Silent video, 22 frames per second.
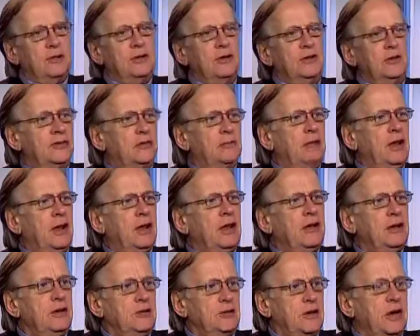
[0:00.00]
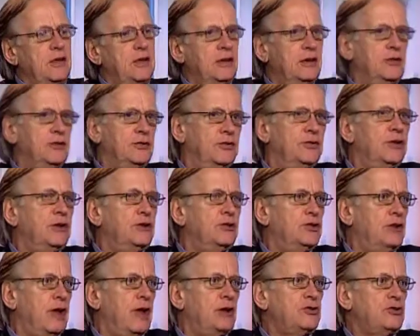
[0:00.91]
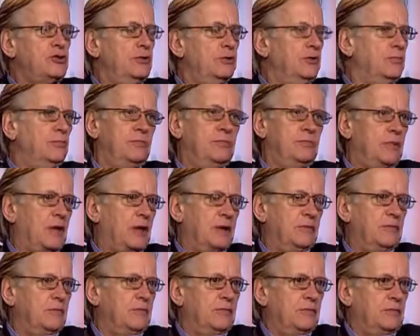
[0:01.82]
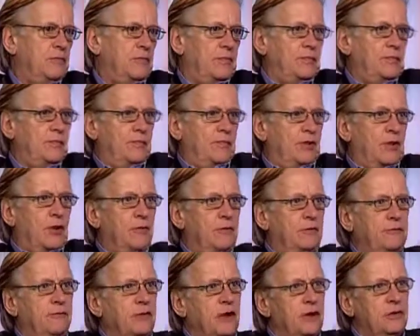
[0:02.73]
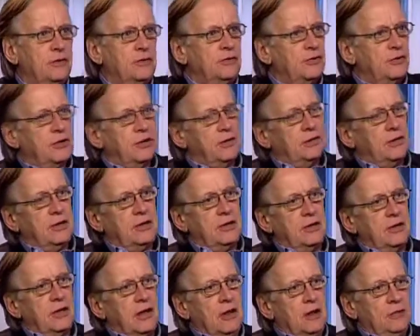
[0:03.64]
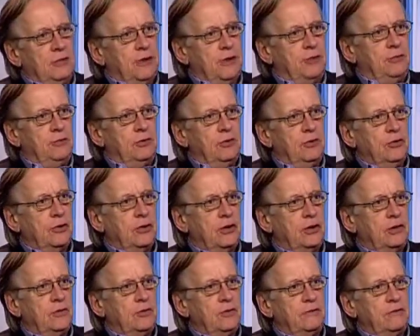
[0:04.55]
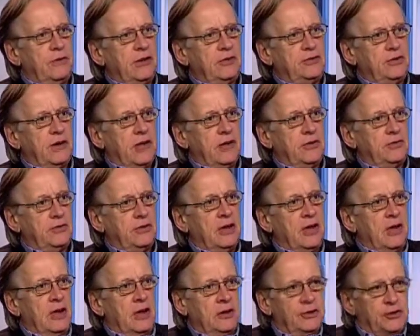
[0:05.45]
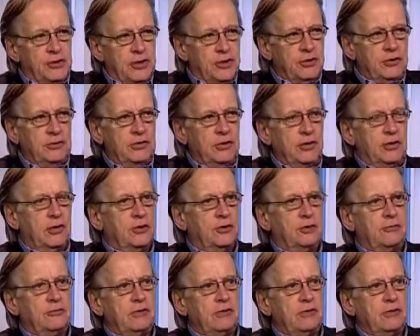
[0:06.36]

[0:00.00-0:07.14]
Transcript: think it's a malaise. I think it's an international um, flow of funds that the people are looking to invest less. It's certainly not a